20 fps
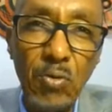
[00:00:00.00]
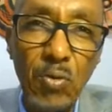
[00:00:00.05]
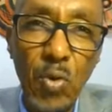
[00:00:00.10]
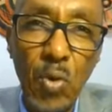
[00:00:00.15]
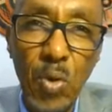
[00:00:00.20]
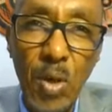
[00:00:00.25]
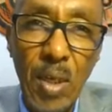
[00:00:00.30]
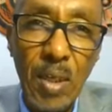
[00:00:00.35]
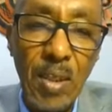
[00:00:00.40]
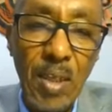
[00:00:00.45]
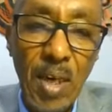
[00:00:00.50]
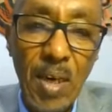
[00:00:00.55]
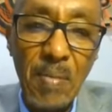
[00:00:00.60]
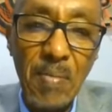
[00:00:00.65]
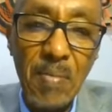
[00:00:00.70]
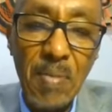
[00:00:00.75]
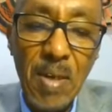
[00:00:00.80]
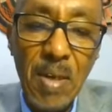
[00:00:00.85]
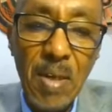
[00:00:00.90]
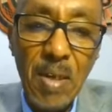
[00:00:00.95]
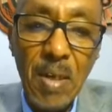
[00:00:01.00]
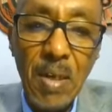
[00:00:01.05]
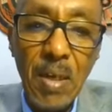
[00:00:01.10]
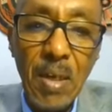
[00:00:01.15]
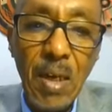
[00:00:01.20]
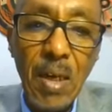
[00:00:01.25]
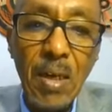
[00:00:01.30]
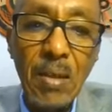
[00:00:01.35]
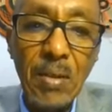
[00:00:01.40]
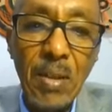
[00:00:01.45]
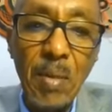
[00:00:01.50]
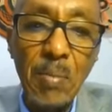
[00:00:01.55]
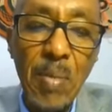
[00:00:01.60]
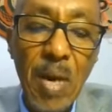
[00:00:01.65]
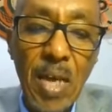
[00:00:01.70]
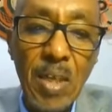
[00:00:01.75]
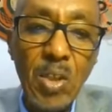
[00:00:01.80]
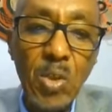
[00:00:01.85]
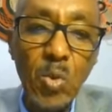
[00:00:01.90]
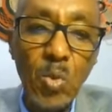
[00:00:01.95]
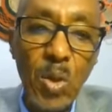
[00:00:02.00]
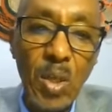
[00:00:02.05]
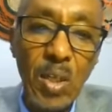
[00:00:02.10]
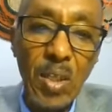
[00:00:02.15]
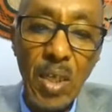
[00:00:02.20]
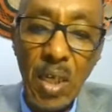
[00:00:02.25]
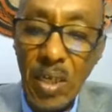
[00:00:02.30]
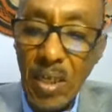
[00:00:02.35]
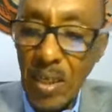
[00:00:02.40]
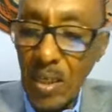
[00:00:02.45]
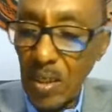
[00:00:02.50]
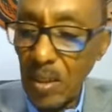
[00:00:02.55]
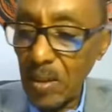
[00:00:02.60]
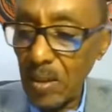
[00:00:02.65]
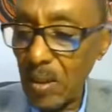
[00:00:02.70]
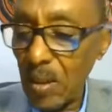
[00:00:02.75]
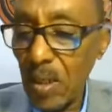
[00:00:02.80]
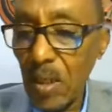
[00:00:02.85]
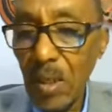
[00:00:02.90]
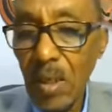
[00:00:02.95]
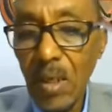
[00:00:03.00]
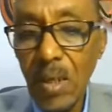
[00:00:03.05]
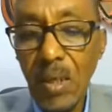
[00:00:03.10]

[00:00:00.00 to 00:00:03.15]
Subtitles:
before I came, the mines were cleared.